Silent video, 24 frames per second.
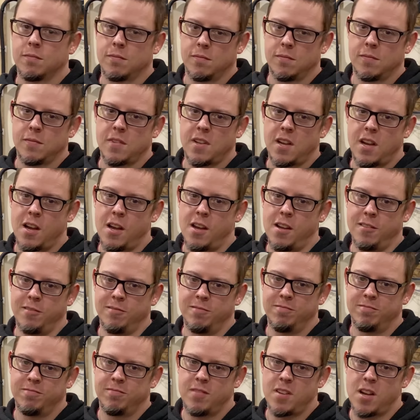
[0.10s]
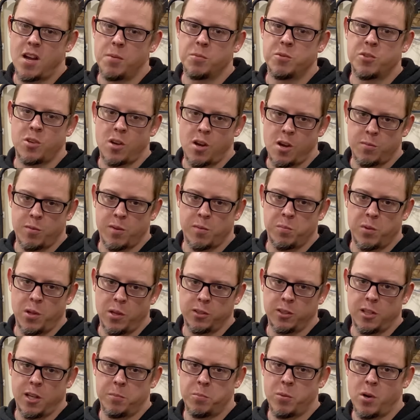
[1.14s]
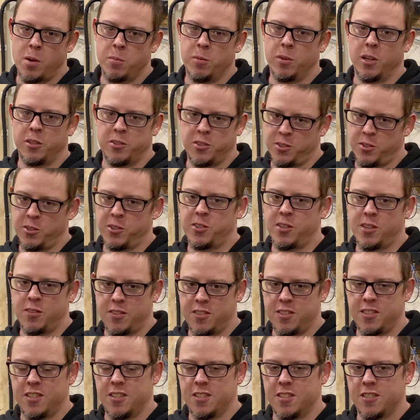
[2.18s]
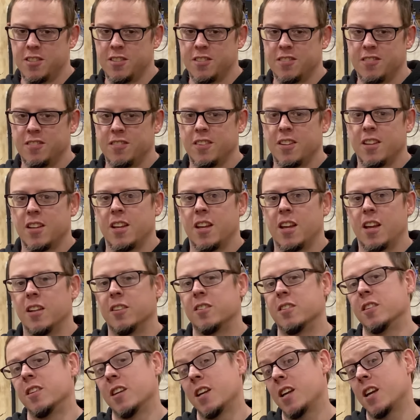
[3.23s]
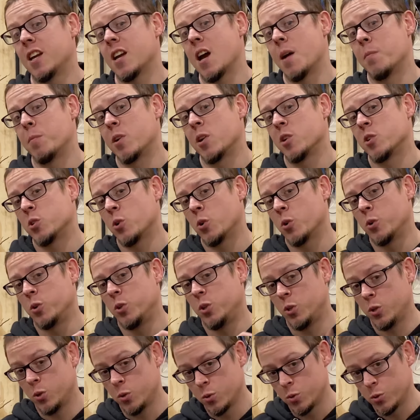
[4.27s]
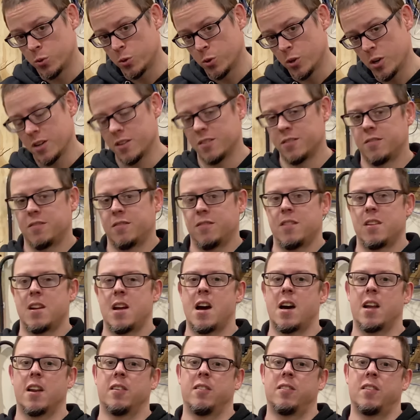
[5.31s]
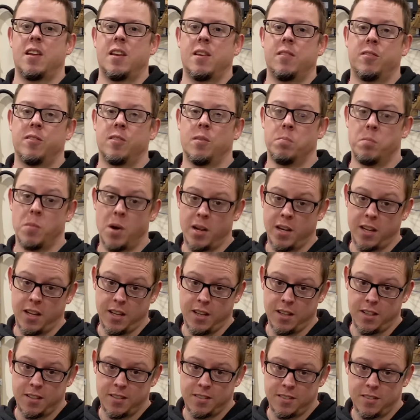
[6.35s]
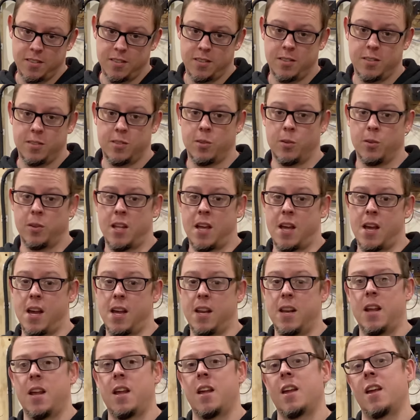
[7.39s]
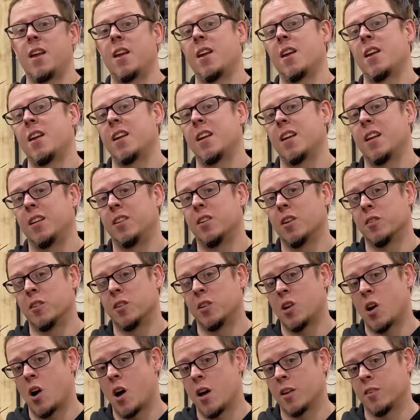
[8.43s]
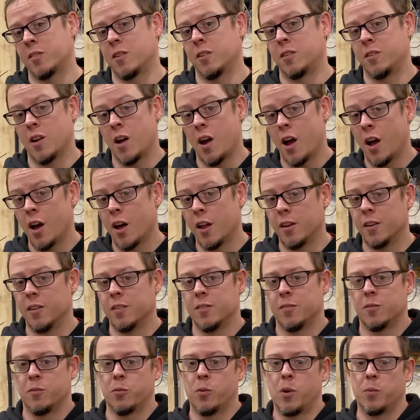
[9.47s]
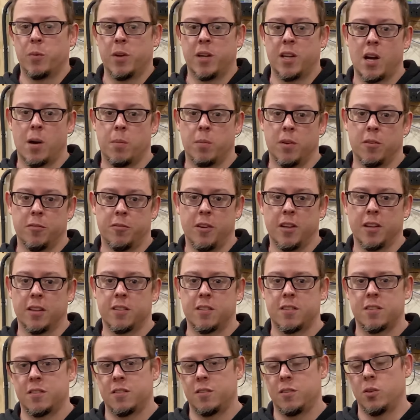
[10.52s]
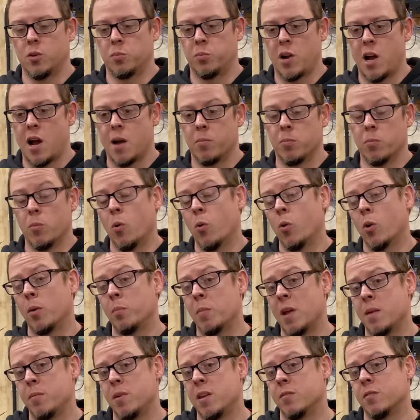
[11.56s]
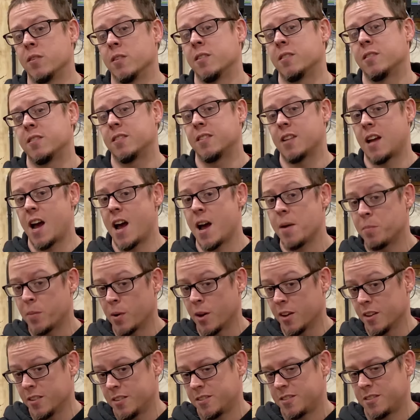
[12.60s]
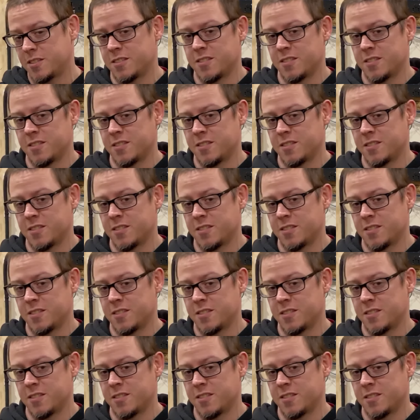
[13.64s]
Hi, I'm Shawn with Plug Light Bulb Electrical Services, and today I'm going to show you how to save some money so that it doesn't cost a ton when we come to fix your problem, or maybe even stop us